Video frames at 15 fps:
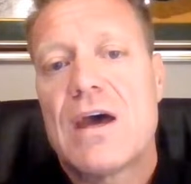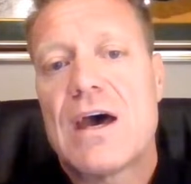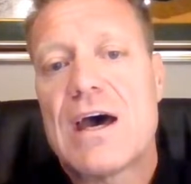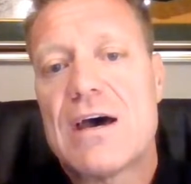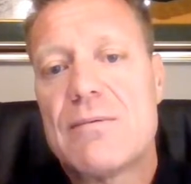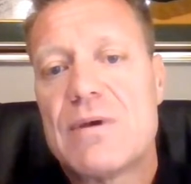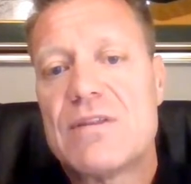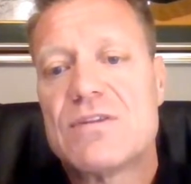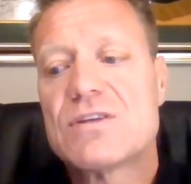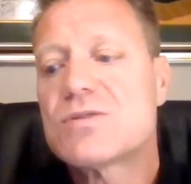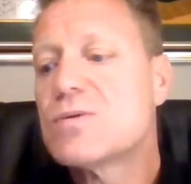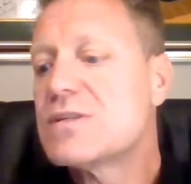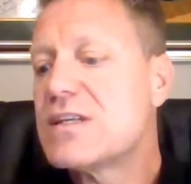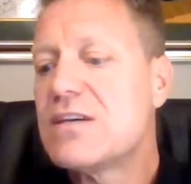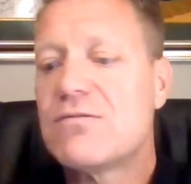And this
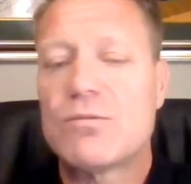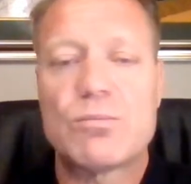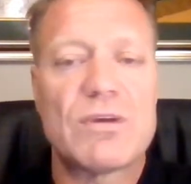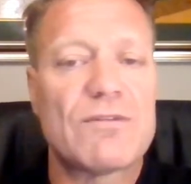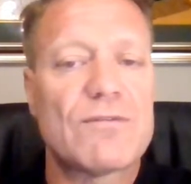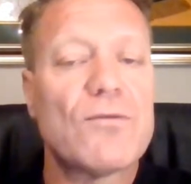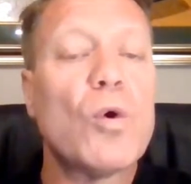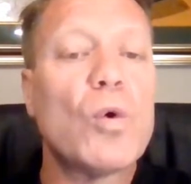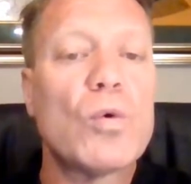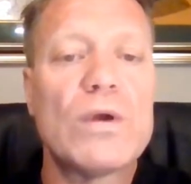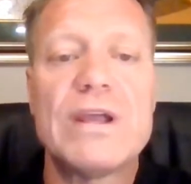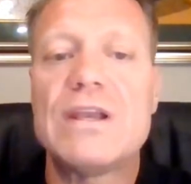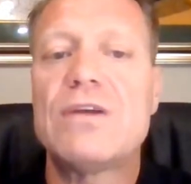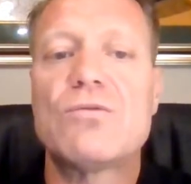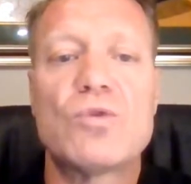was even before
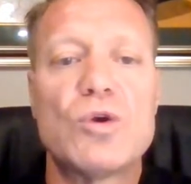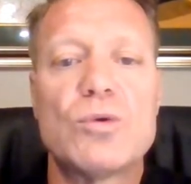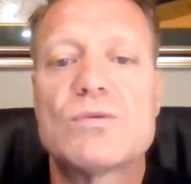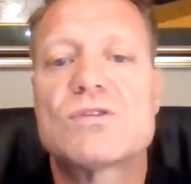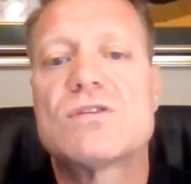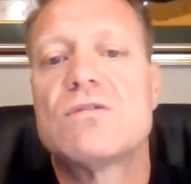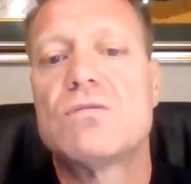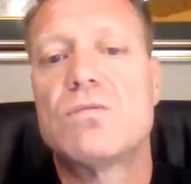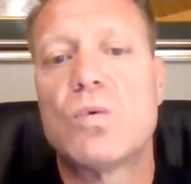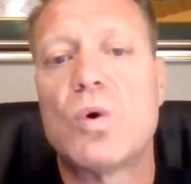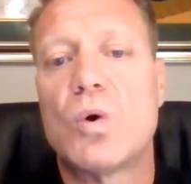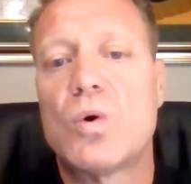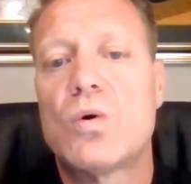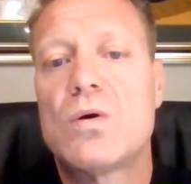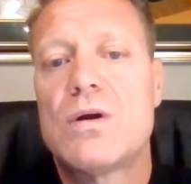any rumors of
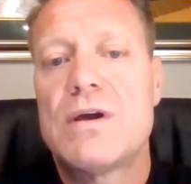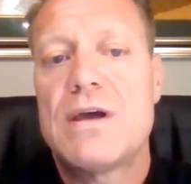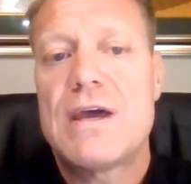war.